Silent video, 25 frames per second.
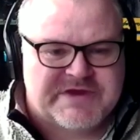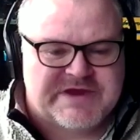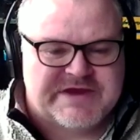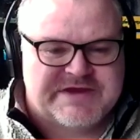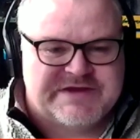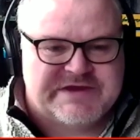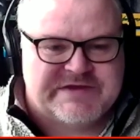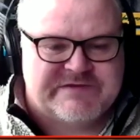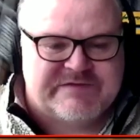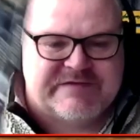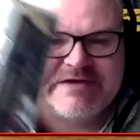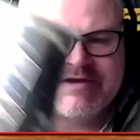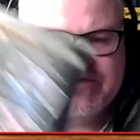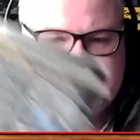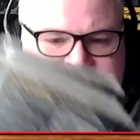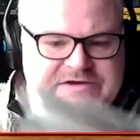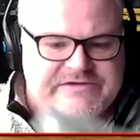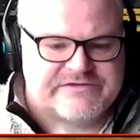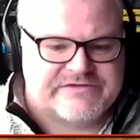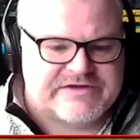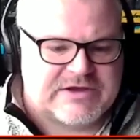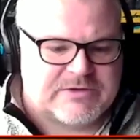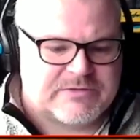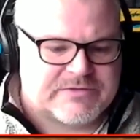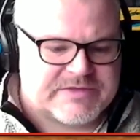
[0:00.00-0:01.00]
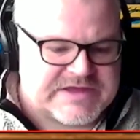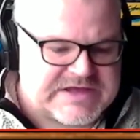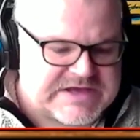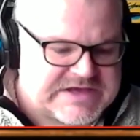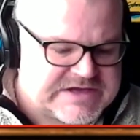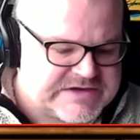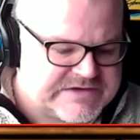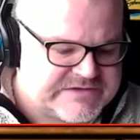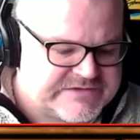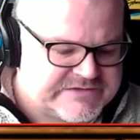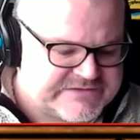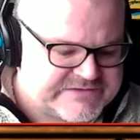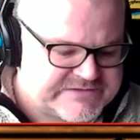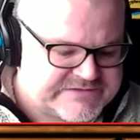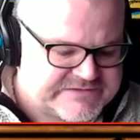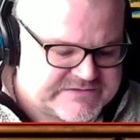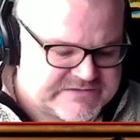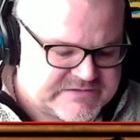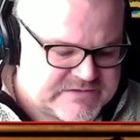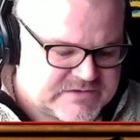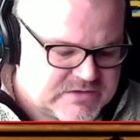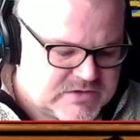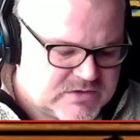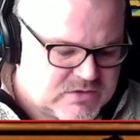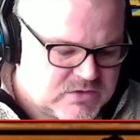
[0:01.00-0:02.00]
Gear DVDs. Now these
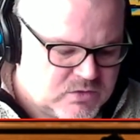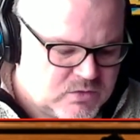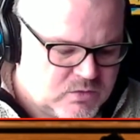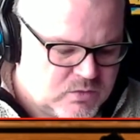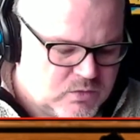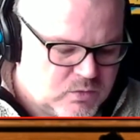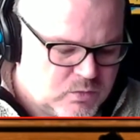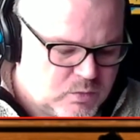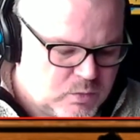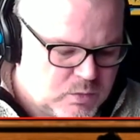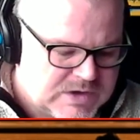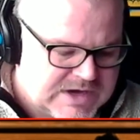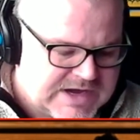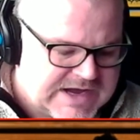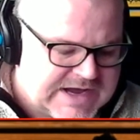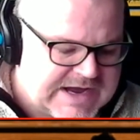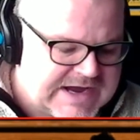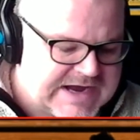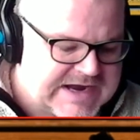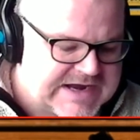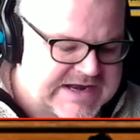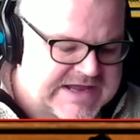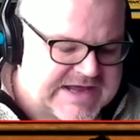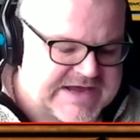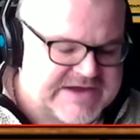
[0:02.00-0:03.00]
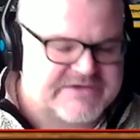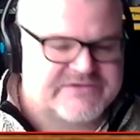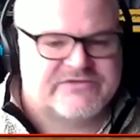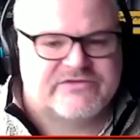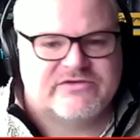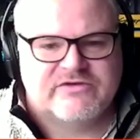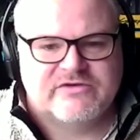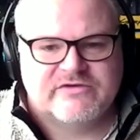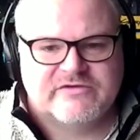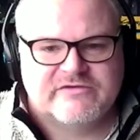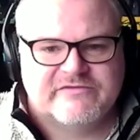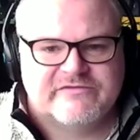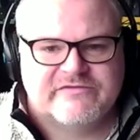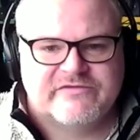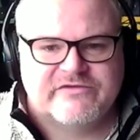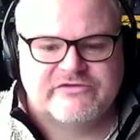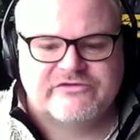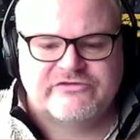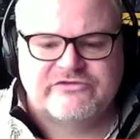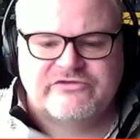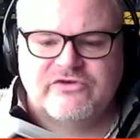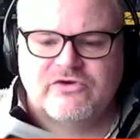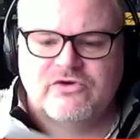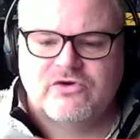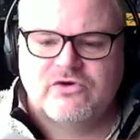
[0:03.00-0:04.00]
were highlights of the
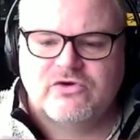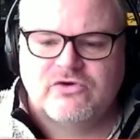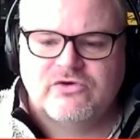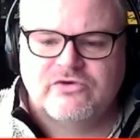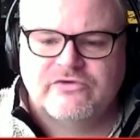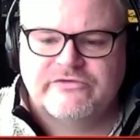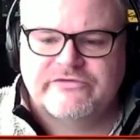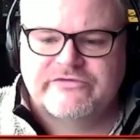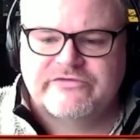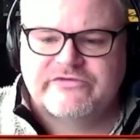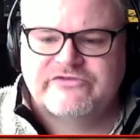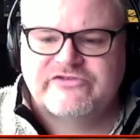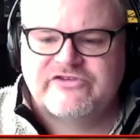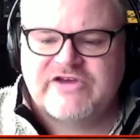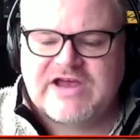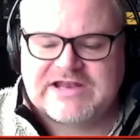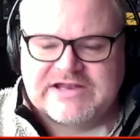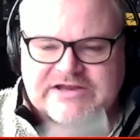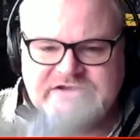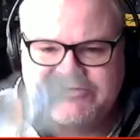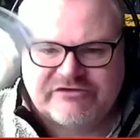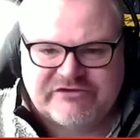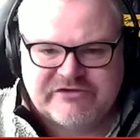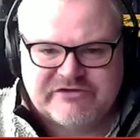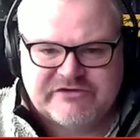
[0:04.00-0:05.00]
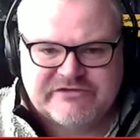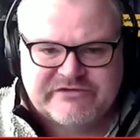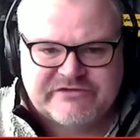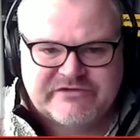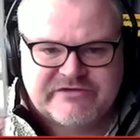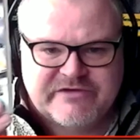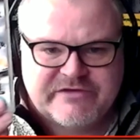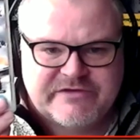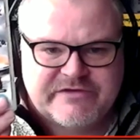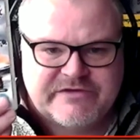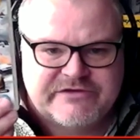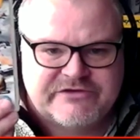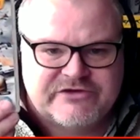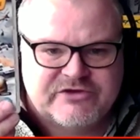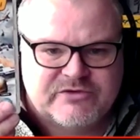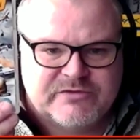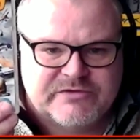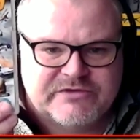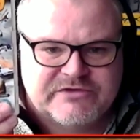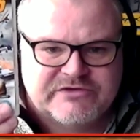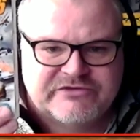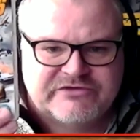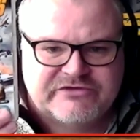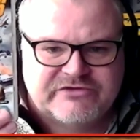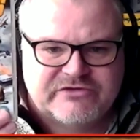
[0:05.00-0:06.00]
show's challenges that they do
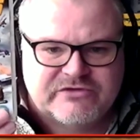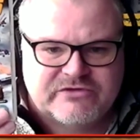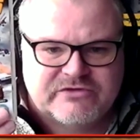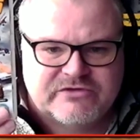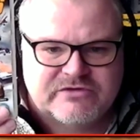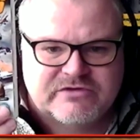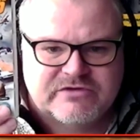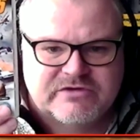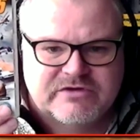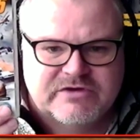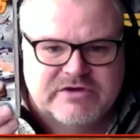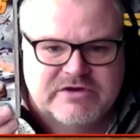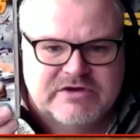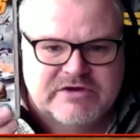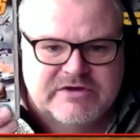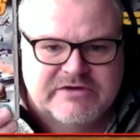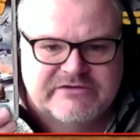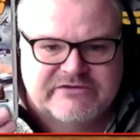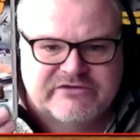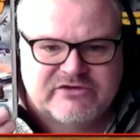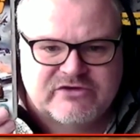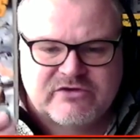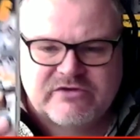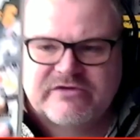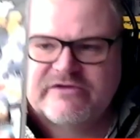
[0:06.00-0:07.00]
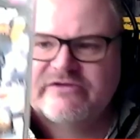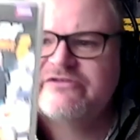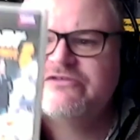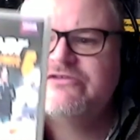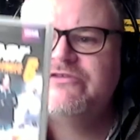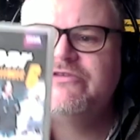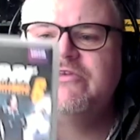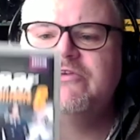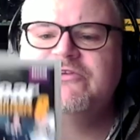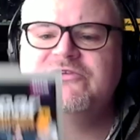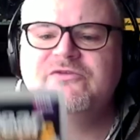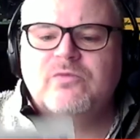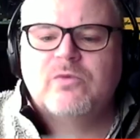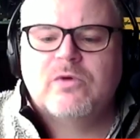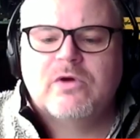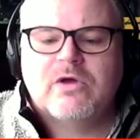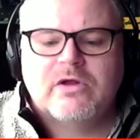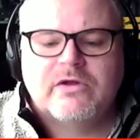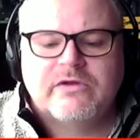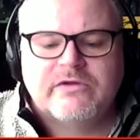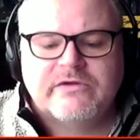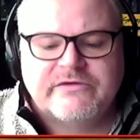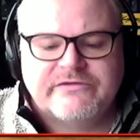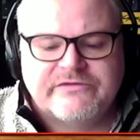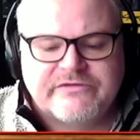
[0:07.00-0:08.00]
on the show. So this this
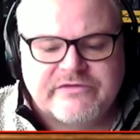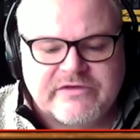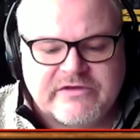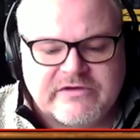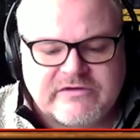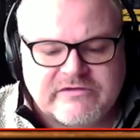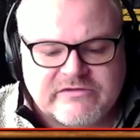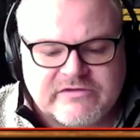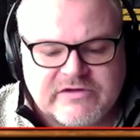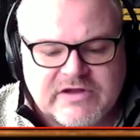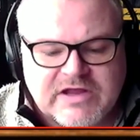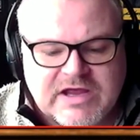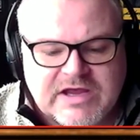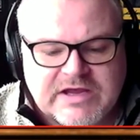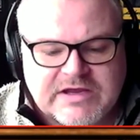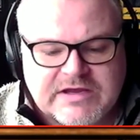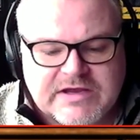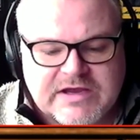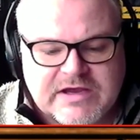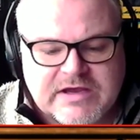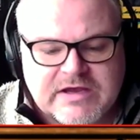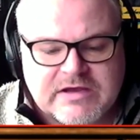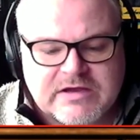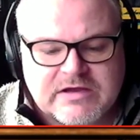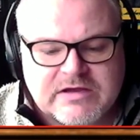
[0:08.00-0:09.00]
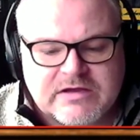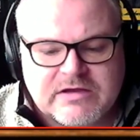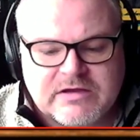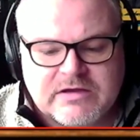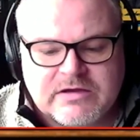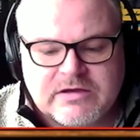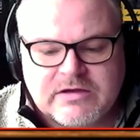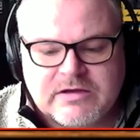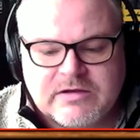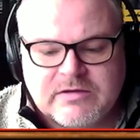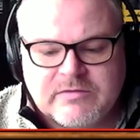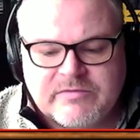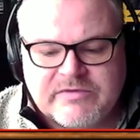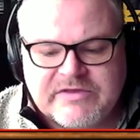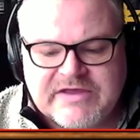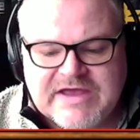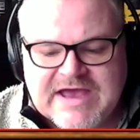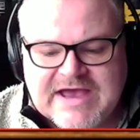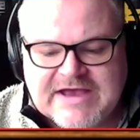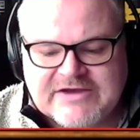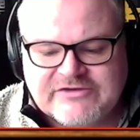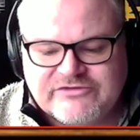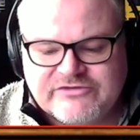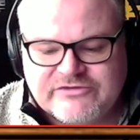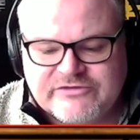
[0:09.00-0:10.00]
one, it's things like uh, the
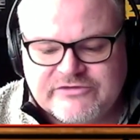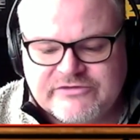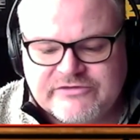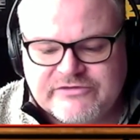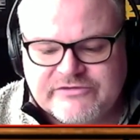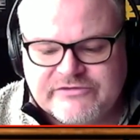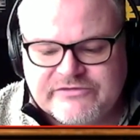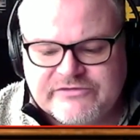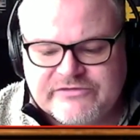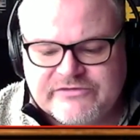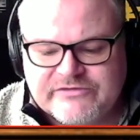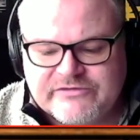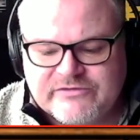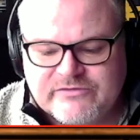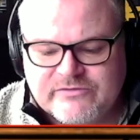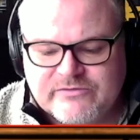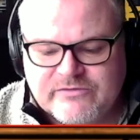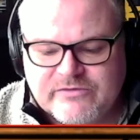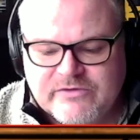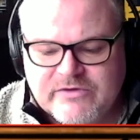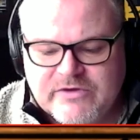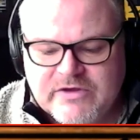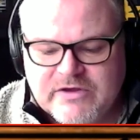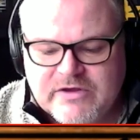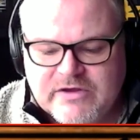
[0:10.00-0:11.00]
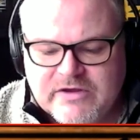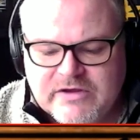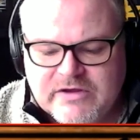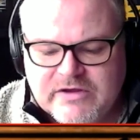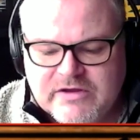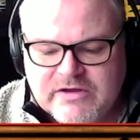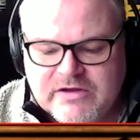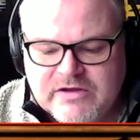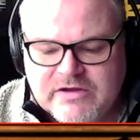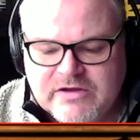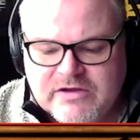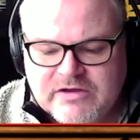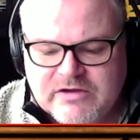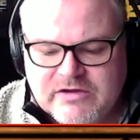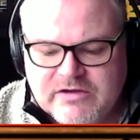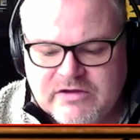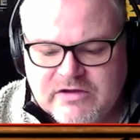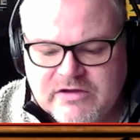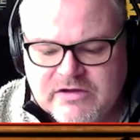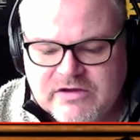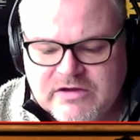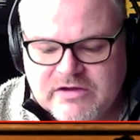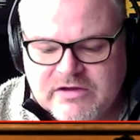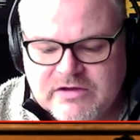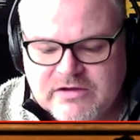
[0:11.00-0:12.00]
Ashes,
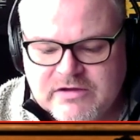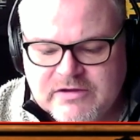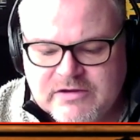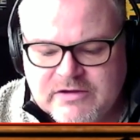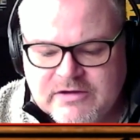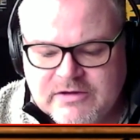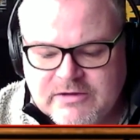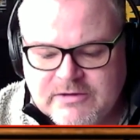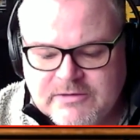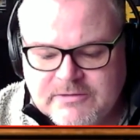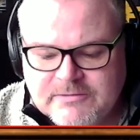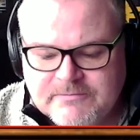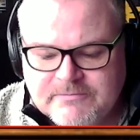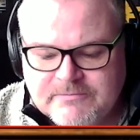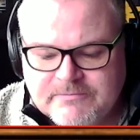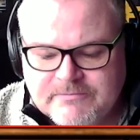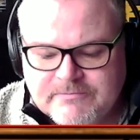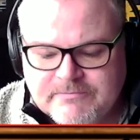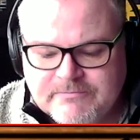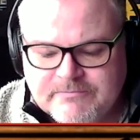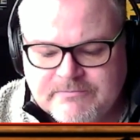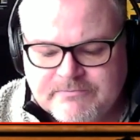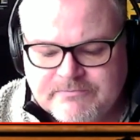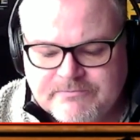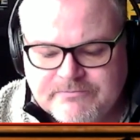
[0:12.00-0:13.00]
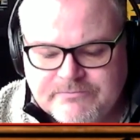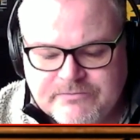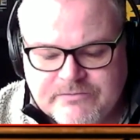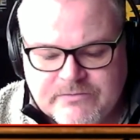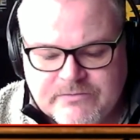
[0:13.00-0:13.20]
um,